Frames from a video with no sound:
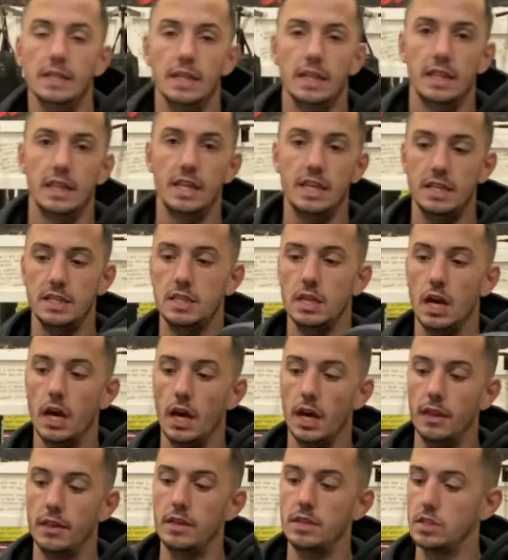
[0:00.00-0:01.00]
these
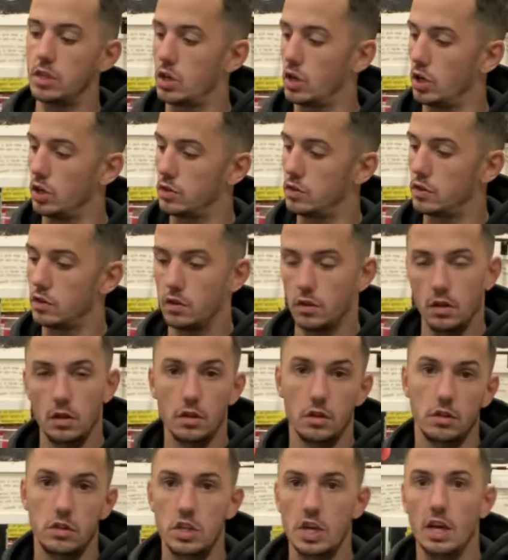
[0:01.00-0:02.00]
are good,
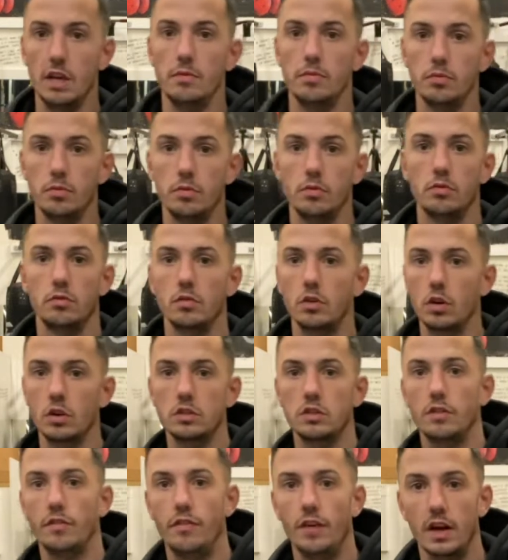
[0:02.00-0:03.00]
cheap,
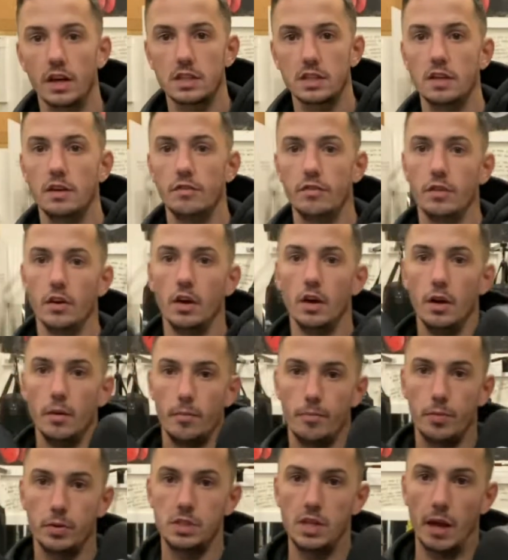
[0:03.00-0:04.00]
cost-effective,
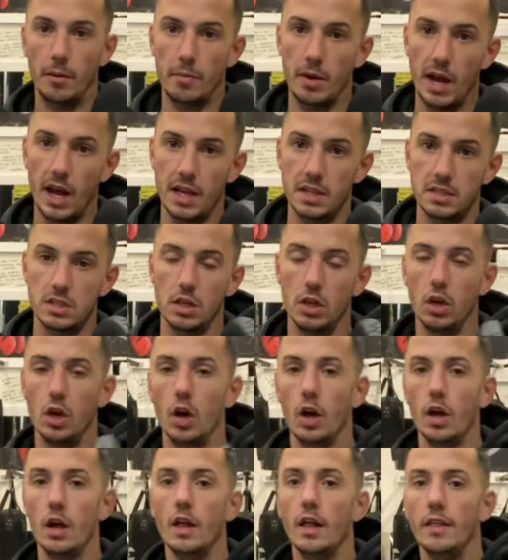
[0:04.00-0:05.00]
protect my hands a
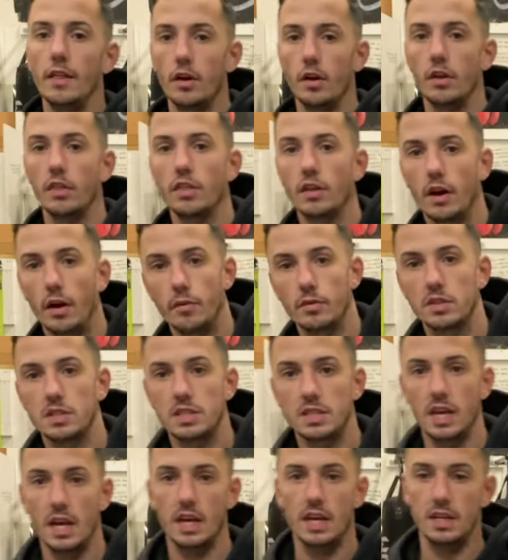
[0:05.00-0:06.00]
lot. The only thing I would
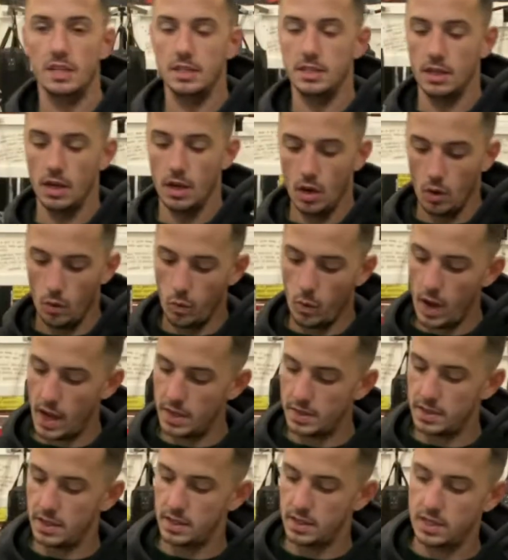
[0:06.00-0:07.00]
say is,
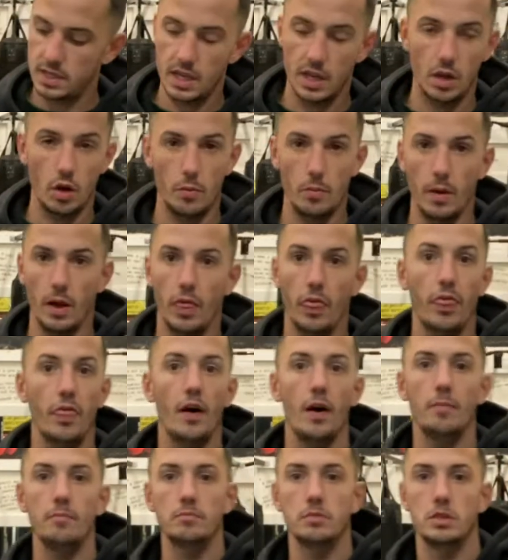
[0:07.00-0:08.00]
where's the skin on my
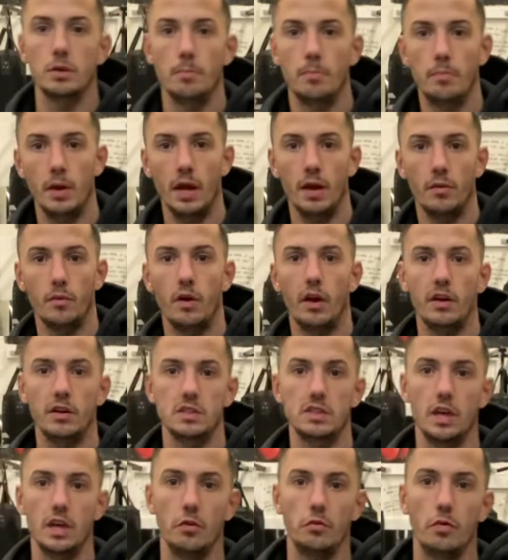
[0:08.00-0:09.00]
thumbs a bit where it's
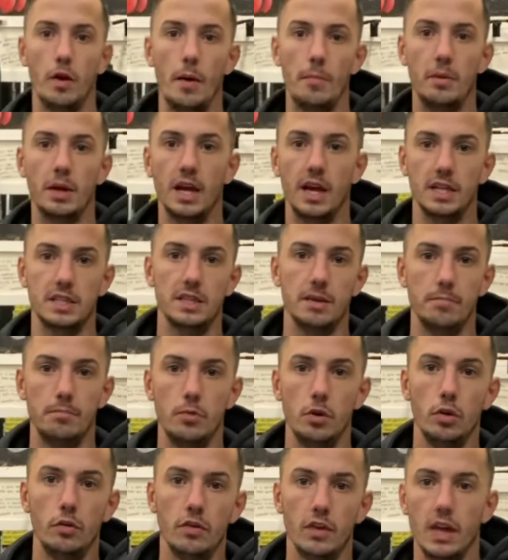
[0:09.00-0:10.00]
like rubbing as I'm
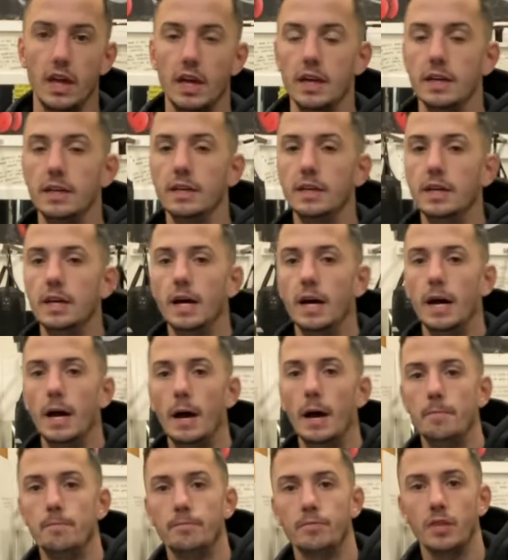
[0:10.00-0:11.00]
moving it.
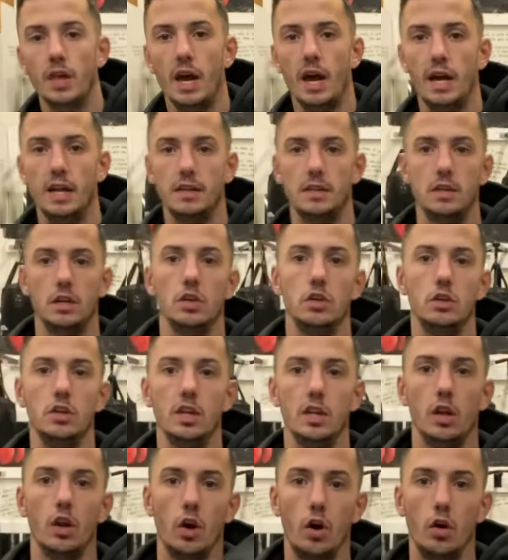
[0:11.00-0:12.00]
And you
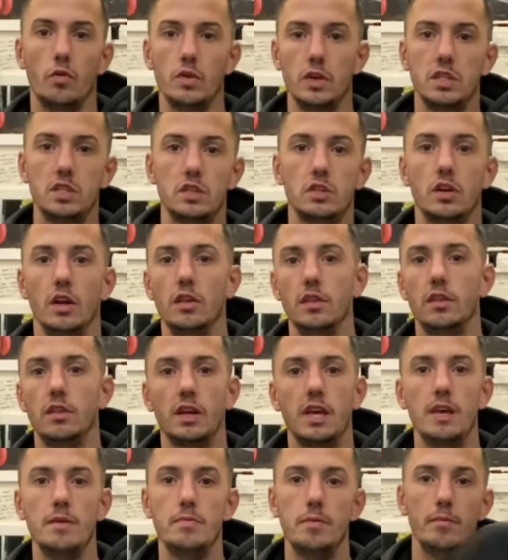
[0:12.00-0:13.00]
need a lot of wrist strength to
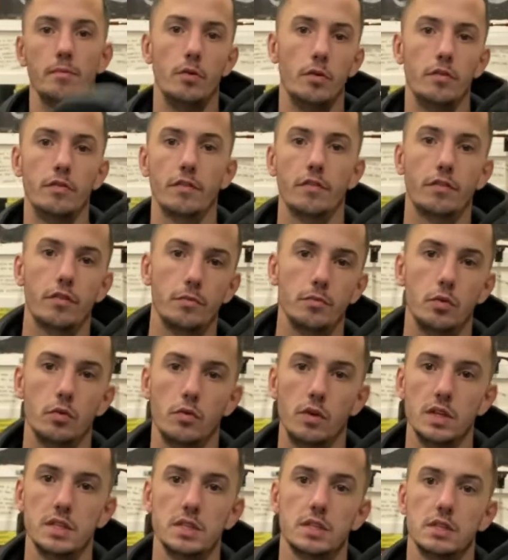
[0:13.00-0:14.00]
keep it moving from the
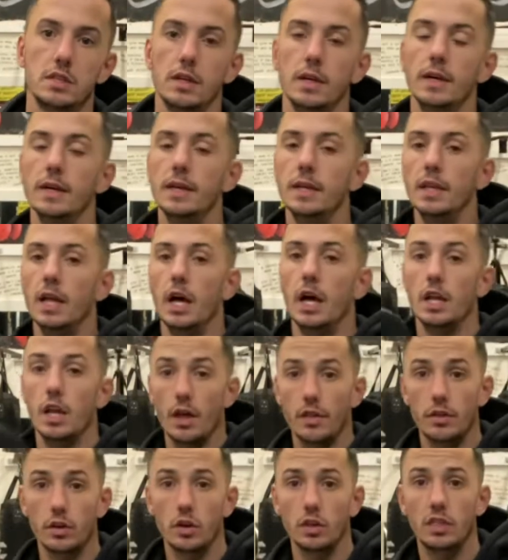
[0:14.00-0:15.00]
wrists.
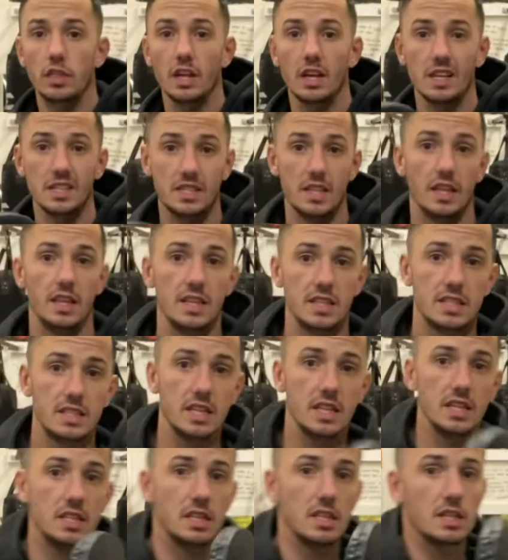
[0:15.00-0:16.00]
Another good thing is that this
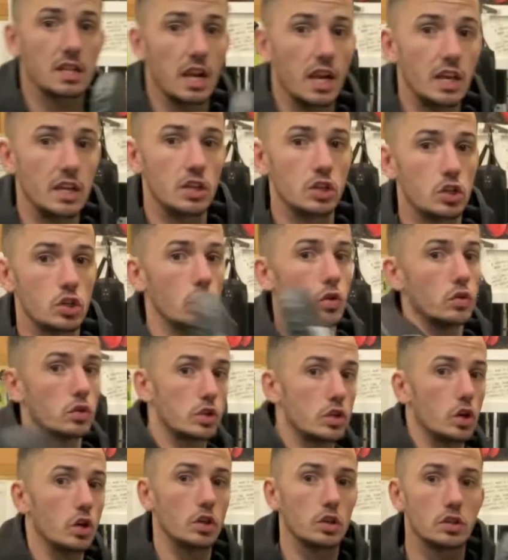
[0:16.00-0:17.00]
teaches clean, short
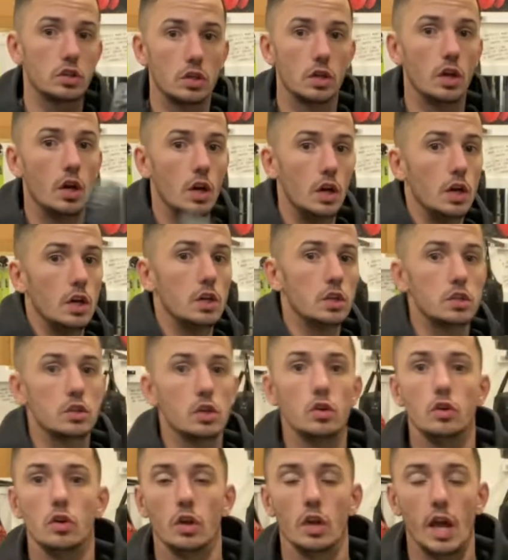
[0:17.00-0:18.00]
shots. So
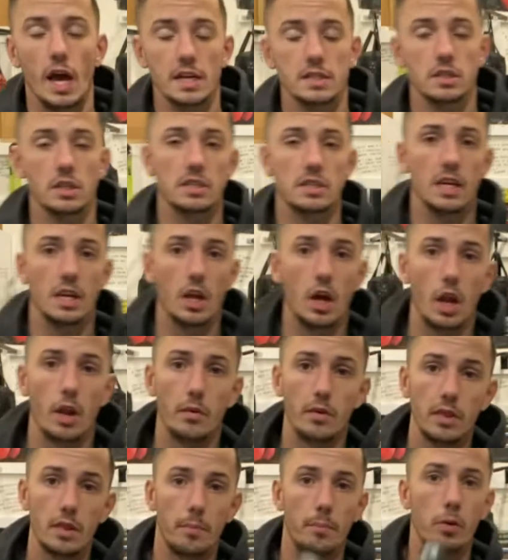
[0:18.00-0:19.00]
you, as I said earlier
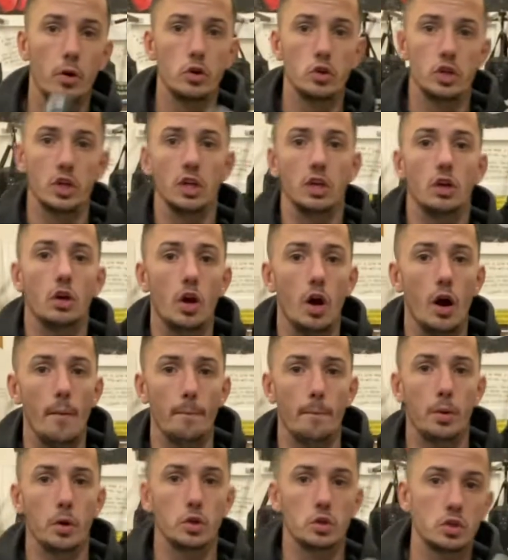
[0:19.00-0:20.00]
with the pushing, you can't
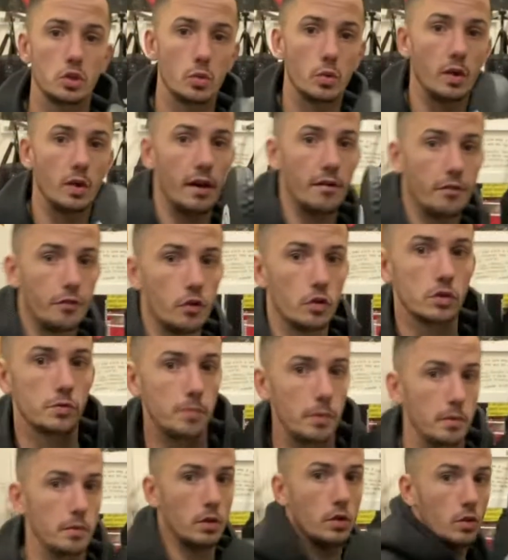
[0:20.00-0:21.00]
push, so what that forces
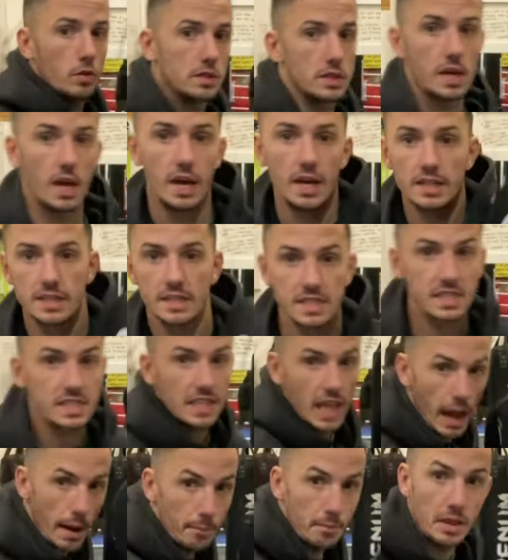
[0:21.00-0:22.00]
people to do is
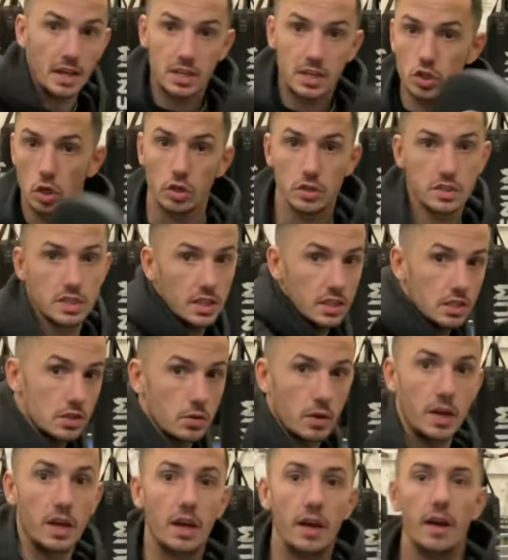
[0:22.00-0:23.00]
stab their shots into
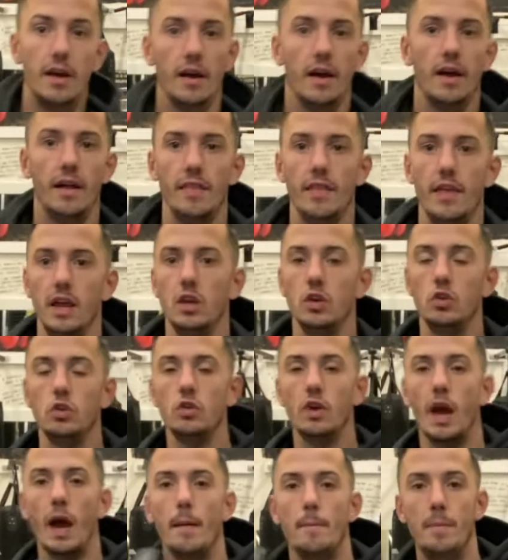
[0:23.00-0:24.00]
it, and then you
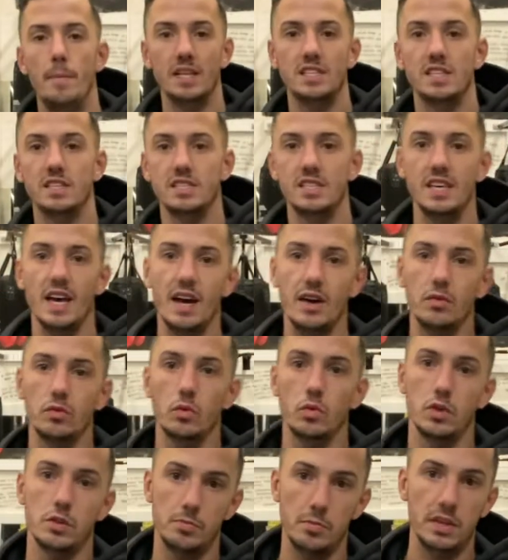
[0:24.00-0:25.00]
get a better sound,
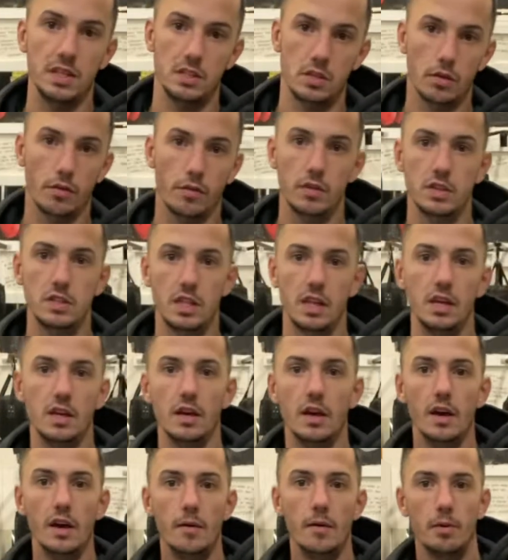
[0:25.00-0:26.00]
which means obviously
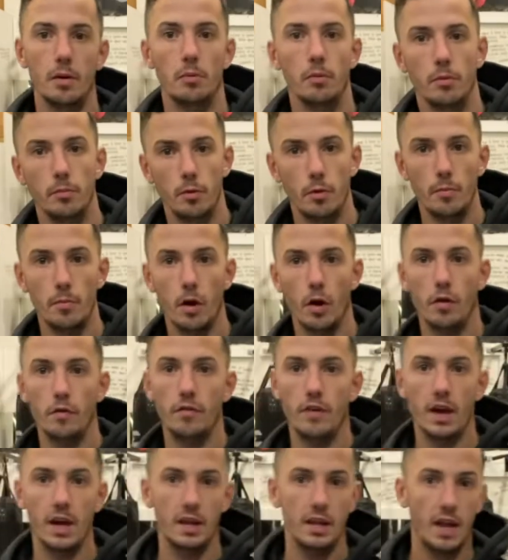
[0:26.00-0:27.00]
people are more
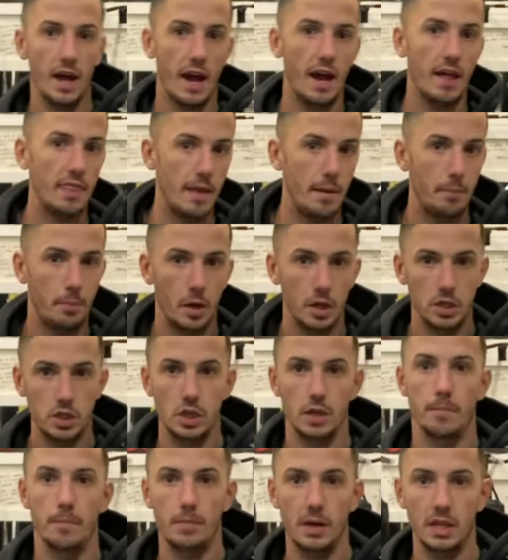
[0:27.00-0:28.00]
motivated and they're
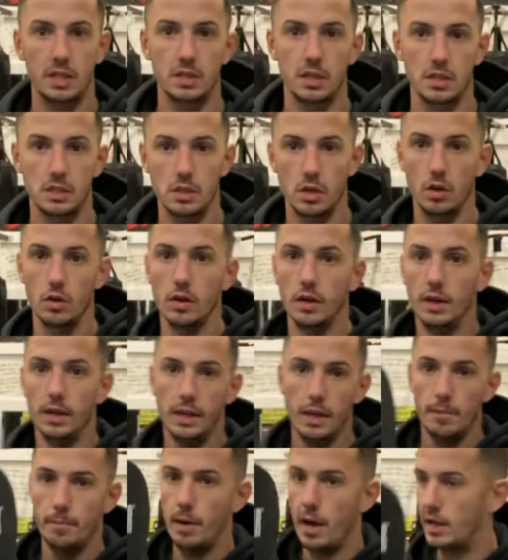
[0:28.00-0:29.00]
punching better. So
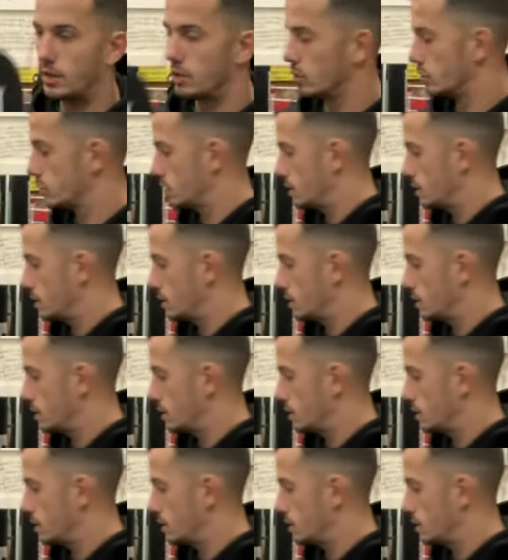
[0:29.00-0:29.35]
paddles,